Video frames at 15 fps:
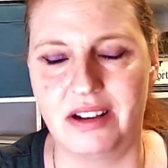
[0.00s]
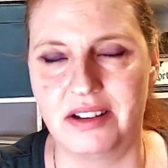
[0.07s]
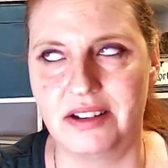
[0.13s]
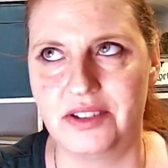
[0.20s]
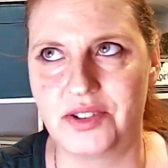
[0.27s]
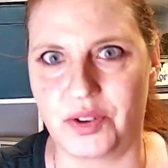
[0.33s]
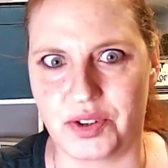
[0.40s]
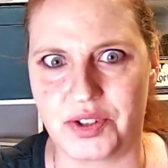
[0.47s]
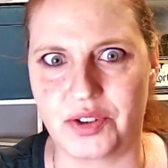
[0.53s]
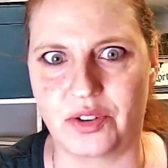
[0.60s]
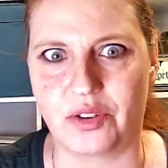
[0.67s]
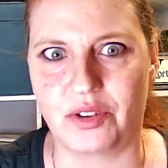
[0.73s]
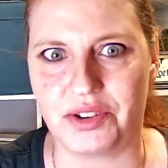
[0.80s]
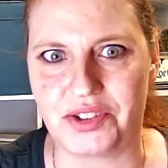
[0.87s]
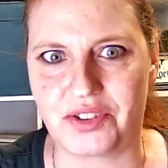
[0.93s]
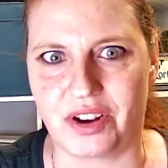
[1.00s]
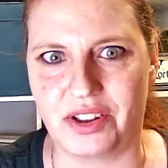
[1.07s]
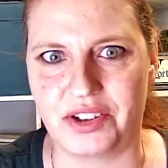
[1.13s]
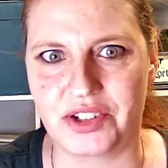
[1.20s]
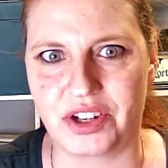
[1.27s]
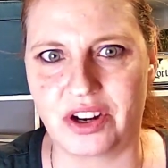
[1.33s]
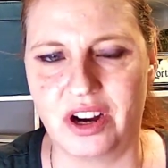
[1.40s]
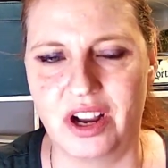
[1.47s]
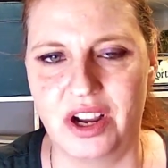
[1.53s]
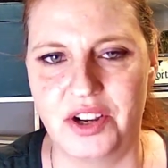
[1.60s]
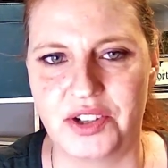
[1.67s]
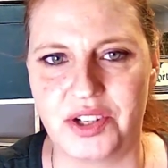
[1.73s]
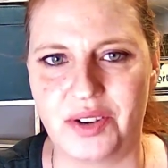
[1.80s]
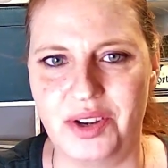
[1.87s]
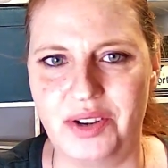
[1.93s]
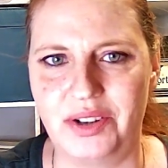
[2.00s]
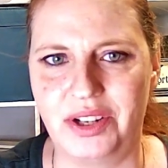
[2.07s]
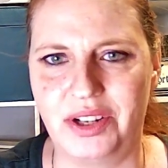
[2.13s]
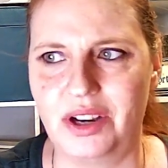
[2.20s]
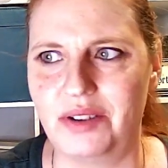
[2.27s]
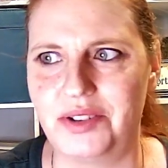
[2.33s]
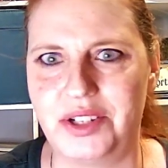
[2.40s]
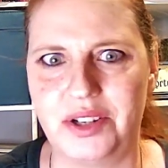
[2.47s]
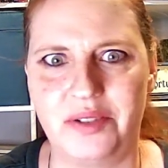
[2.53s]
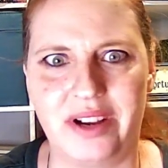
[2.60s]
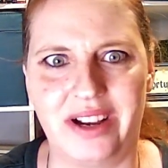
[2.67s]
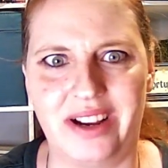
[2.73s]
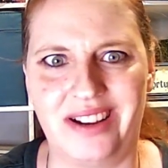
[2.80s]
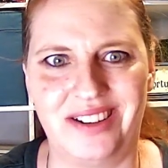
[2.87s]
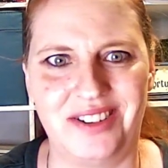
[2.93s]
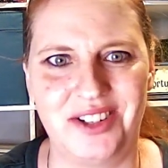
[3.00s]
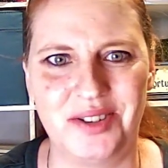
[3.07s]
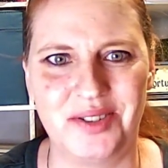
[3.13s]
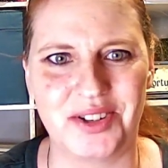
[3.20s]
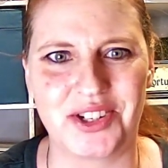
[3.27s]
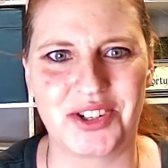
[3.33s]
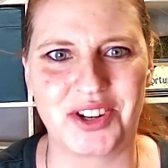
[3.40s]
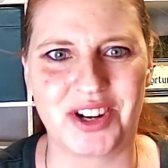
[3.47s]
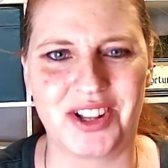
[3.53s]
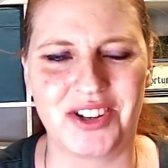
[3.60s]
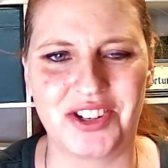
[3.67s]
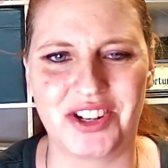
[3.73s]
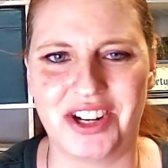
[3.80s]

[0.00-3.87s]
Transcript: sorcerer or astrologer. So you can go to a Jewish astrologer,